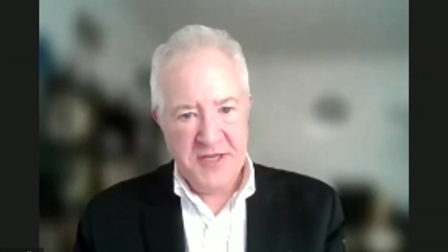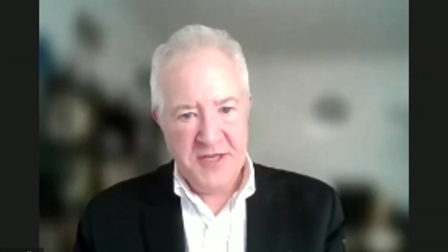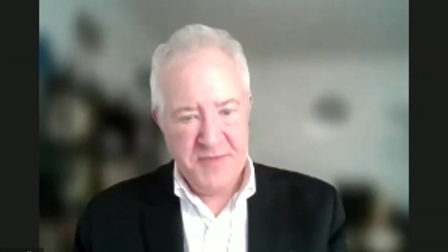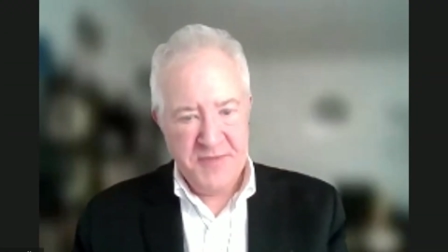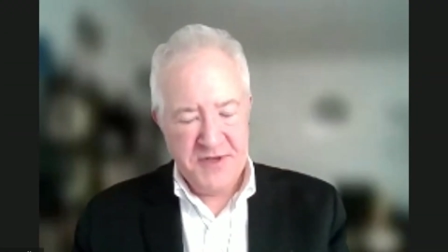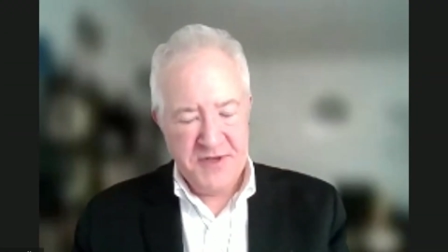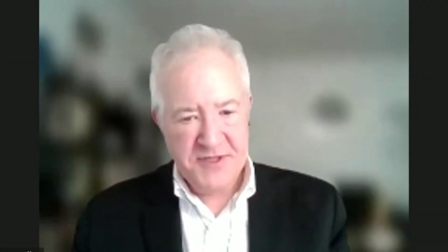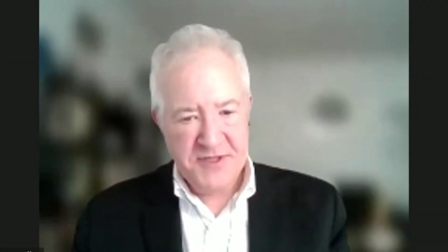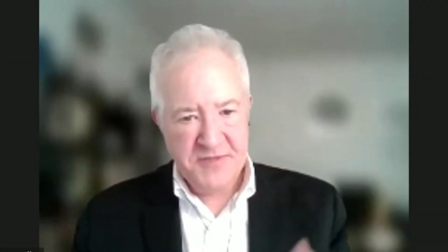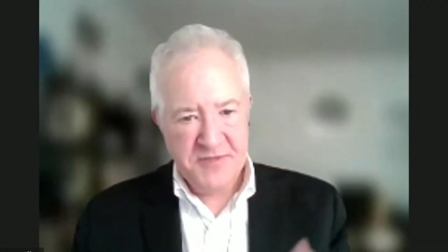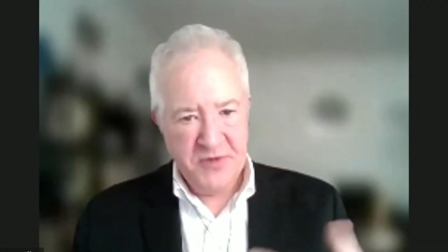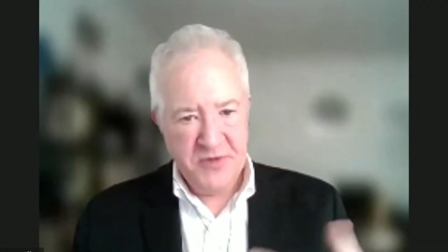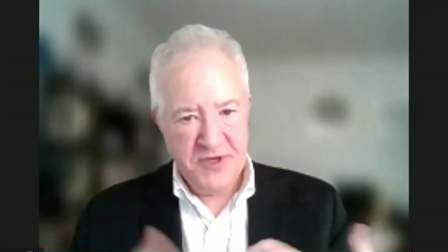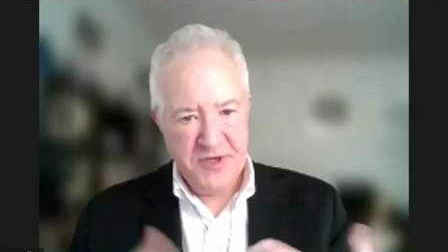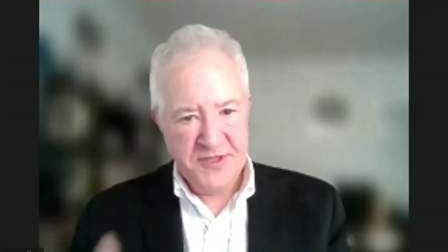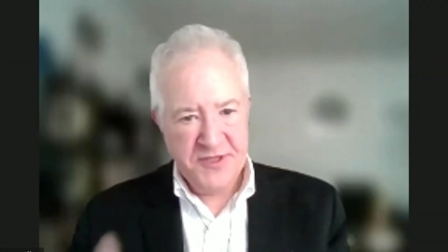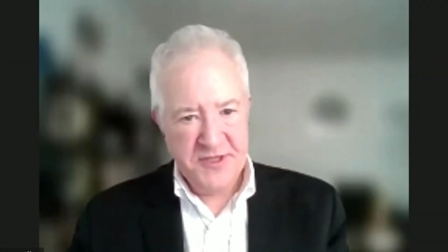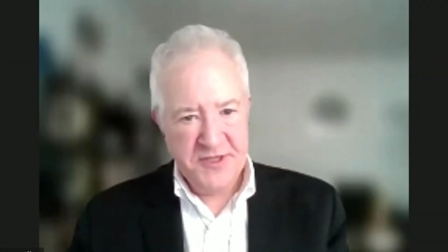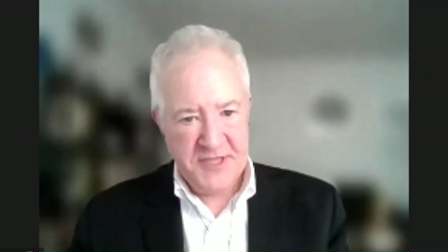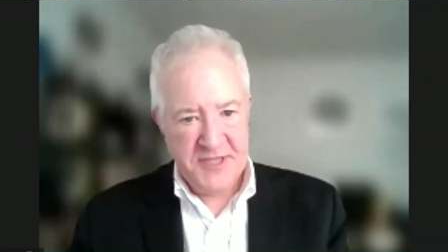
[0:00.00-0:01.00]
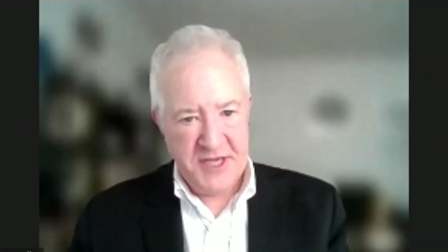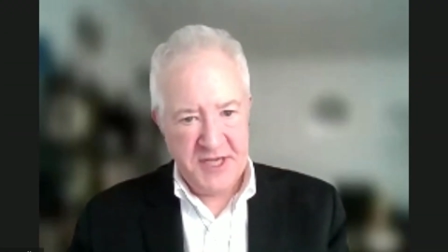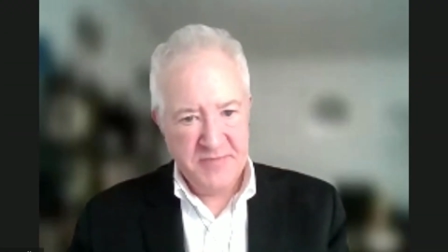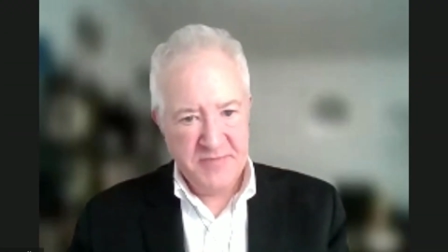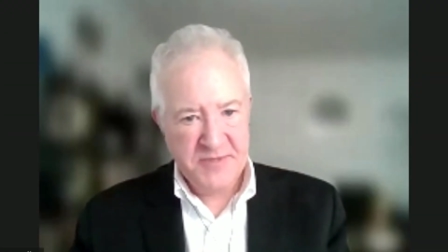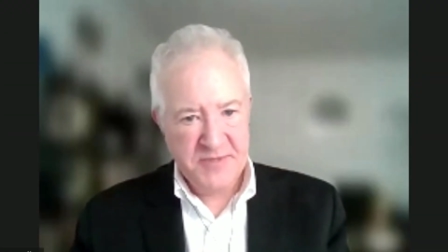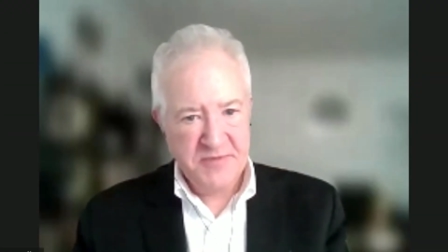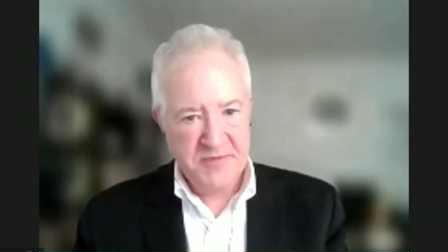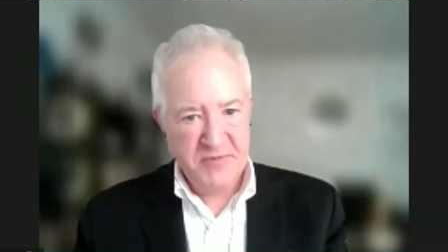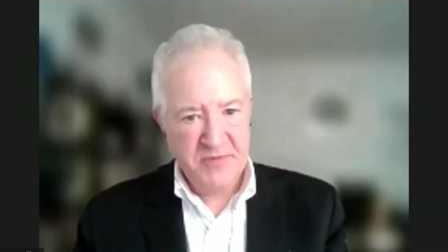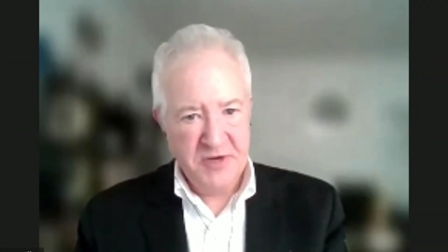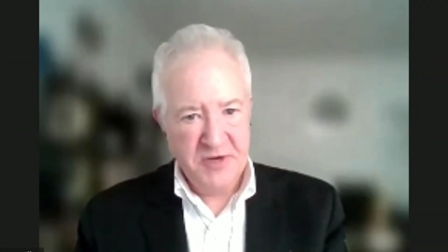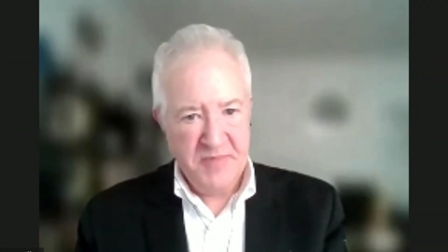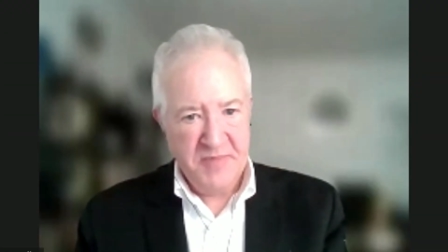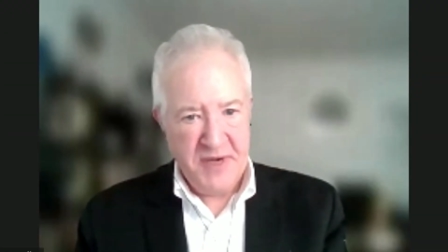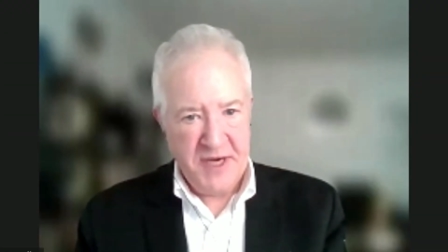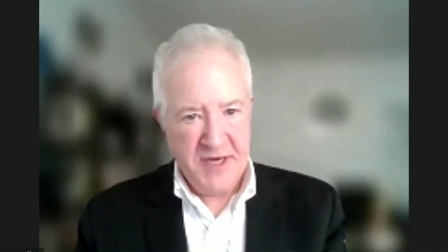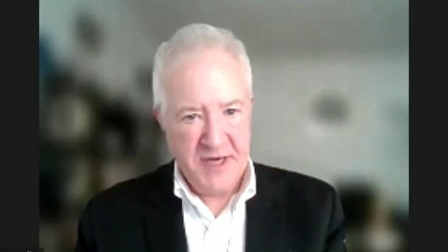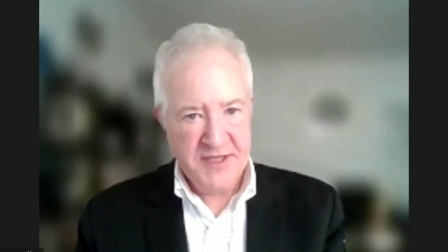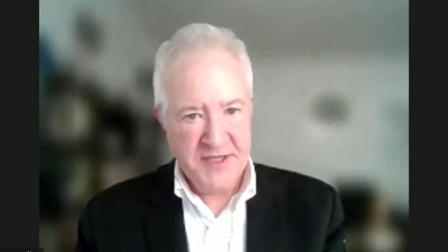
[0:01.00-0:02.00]
has been some recent attempts to
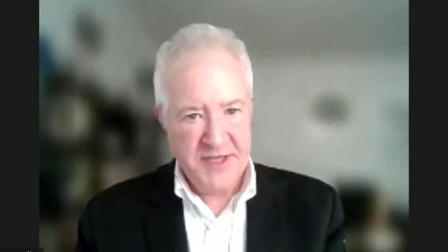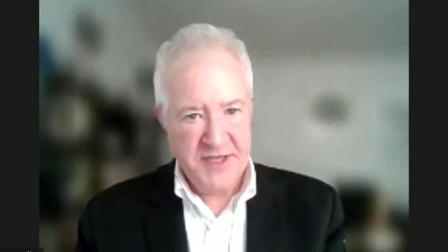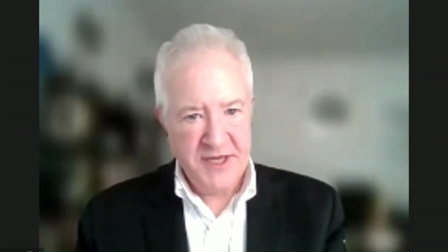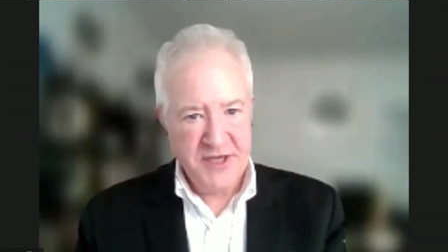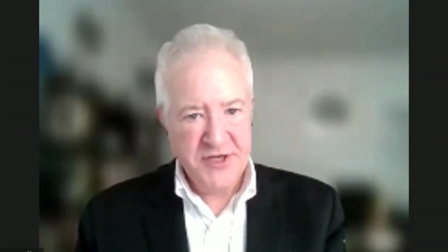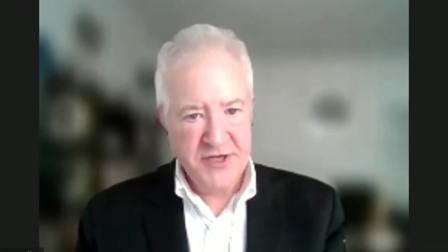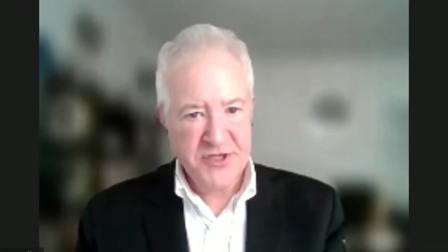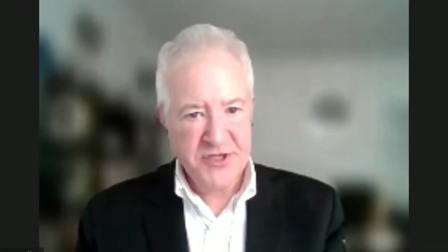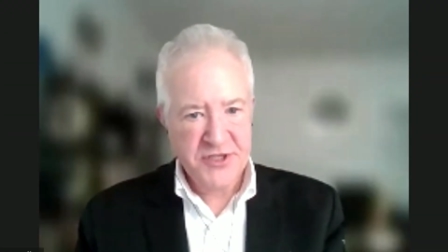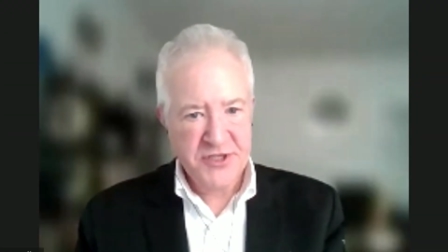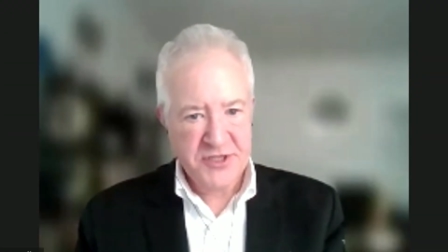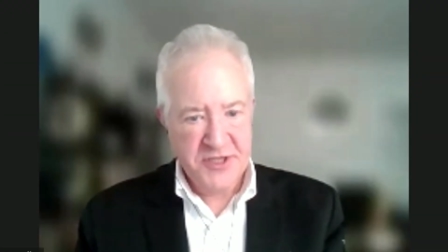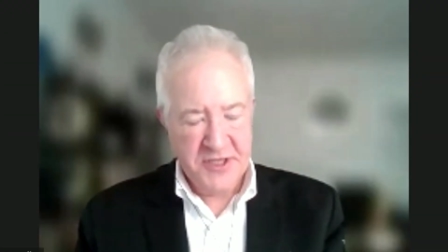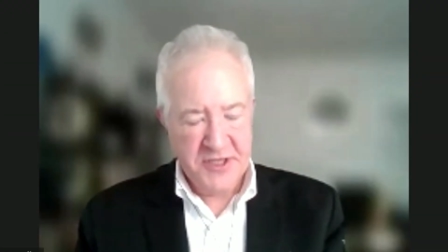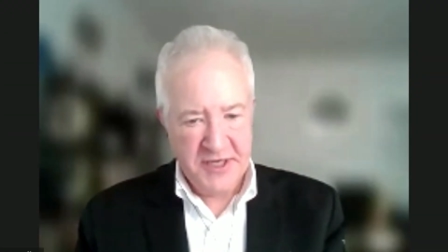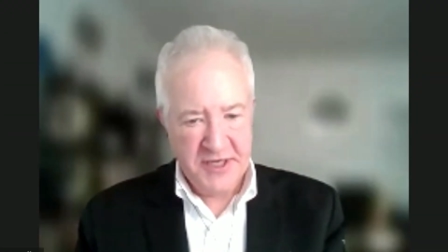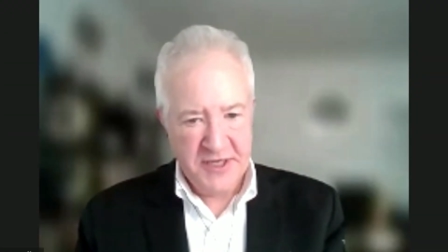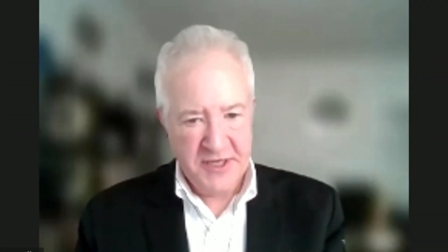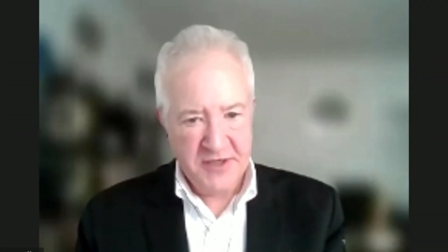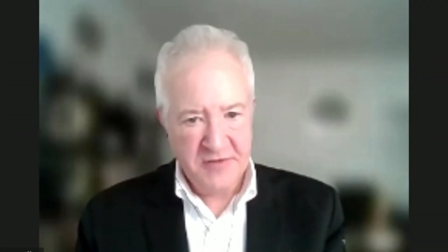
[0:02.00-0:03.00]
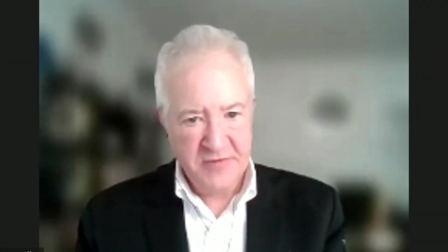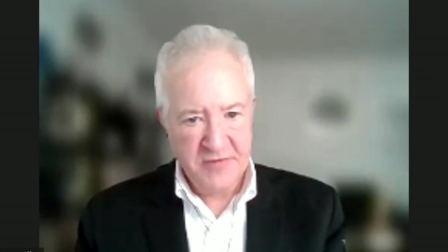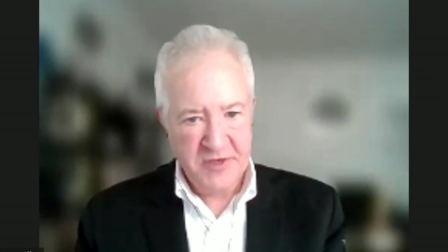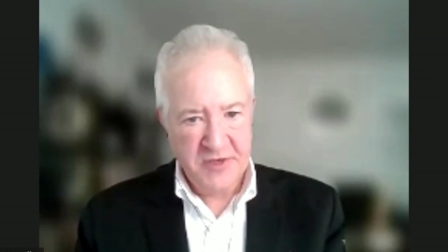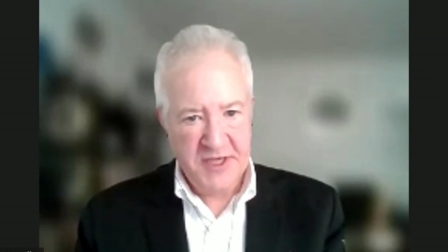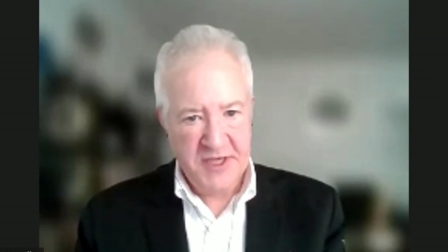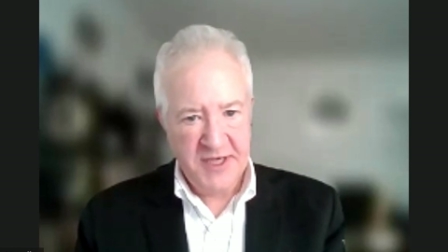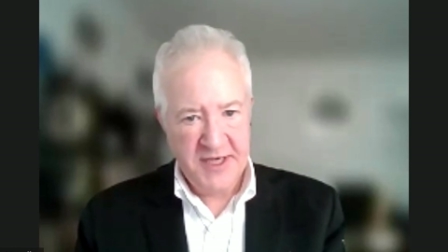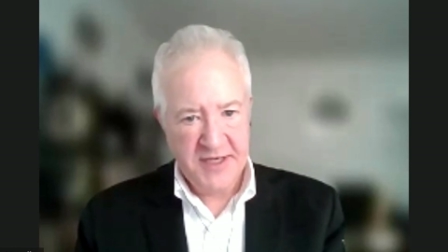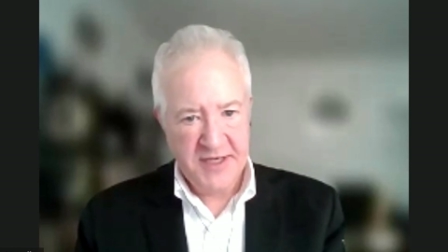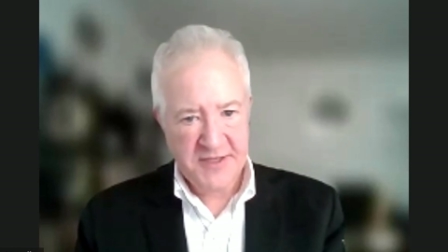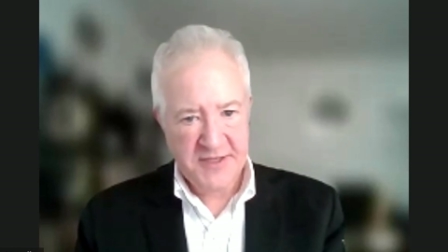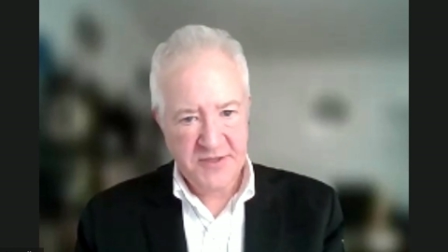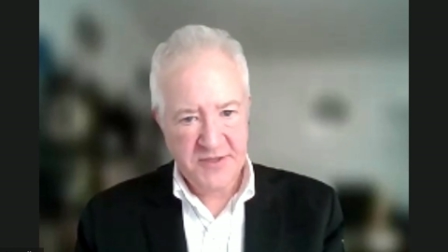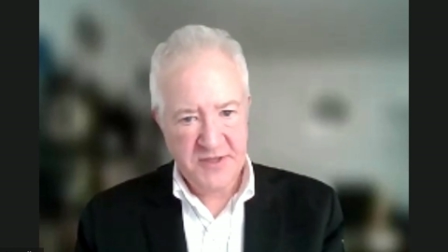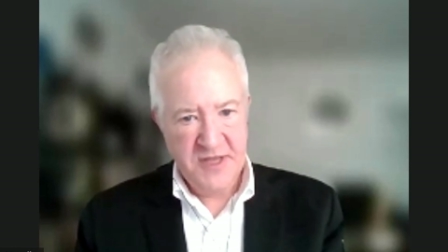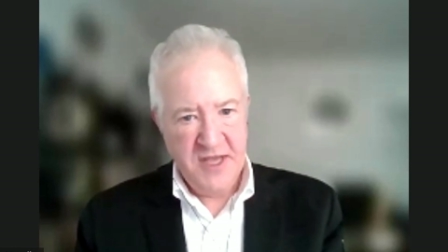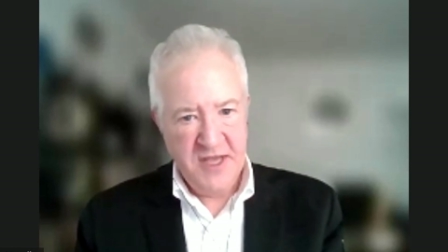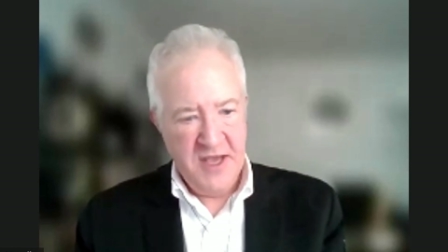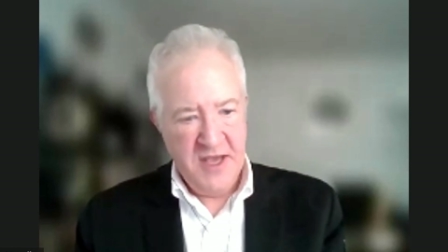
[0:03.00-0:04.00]
bring back attention to the Landover
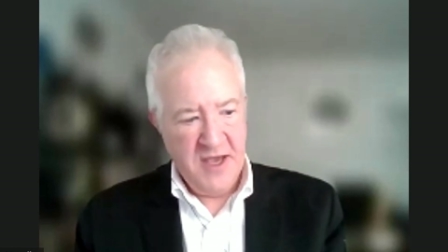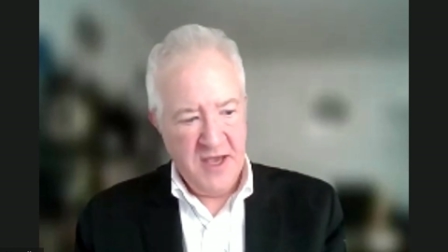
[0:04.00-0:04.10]
Castle.